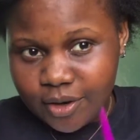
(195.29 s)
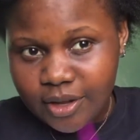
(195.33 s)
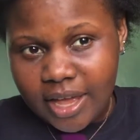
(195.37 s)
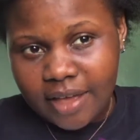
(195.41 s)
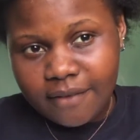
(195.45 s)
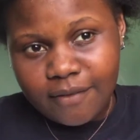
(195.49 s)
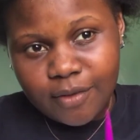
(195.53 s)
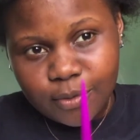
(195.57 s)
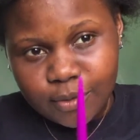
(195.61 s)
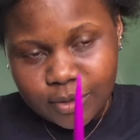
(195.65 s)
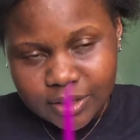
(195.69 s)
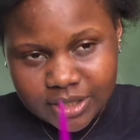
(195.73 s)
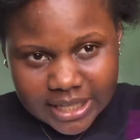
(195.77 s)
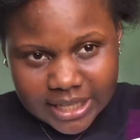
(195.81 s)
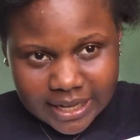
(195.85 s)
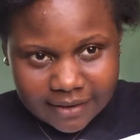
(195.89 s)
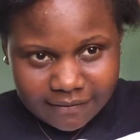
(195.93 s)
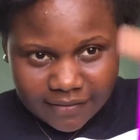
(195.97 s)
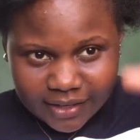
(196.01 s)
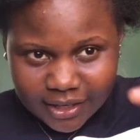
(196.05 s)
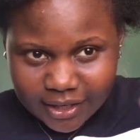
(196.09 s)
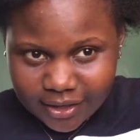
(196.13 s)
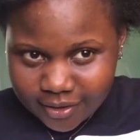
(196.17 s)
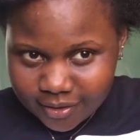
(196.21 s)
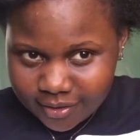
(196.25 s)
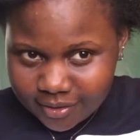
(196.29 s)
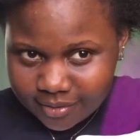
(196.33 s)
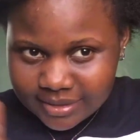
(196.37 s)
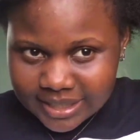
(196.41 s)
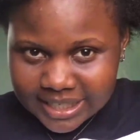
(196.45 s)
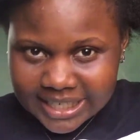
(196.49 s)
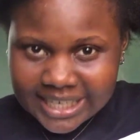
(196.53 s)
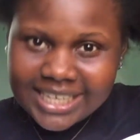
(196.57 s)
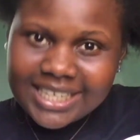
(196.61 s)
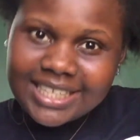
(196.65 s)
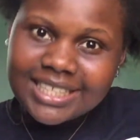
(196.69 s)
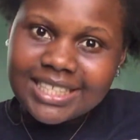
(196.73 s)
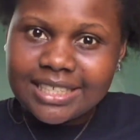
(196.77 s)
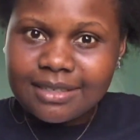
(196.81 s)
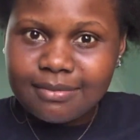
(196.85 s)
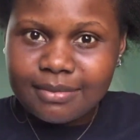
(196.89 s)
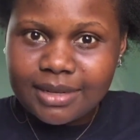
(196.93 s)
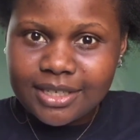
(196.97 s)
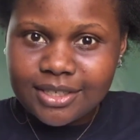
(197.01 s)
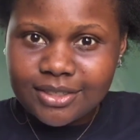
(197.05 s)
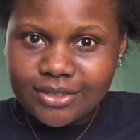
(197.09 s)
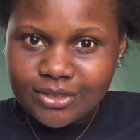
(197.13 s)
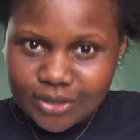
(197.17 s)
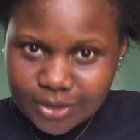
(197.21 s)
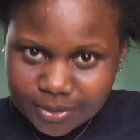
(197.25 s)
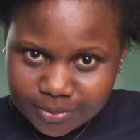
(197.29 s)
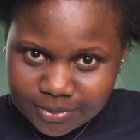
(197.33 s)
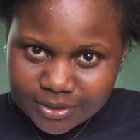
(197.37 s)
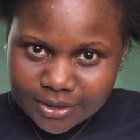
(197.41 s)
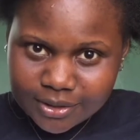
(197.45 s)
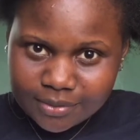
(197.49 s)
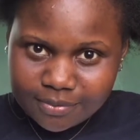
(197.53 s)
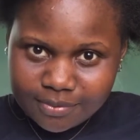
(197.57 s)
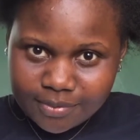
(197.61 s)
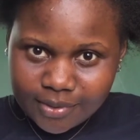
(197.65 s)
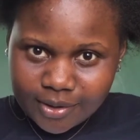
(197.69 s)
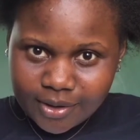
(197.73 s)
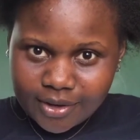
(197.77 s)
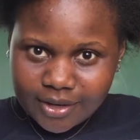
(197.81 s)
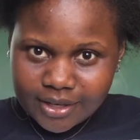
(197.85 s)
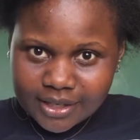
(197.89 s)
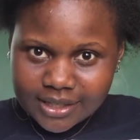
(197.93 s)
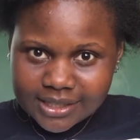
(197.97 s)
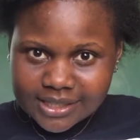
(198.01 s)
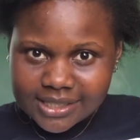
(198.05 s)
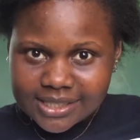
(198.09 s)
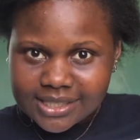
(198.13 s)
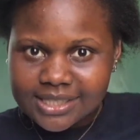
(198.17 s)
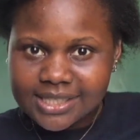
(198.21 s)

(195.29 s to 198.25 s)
If you haven't watched that video, link is in my description box.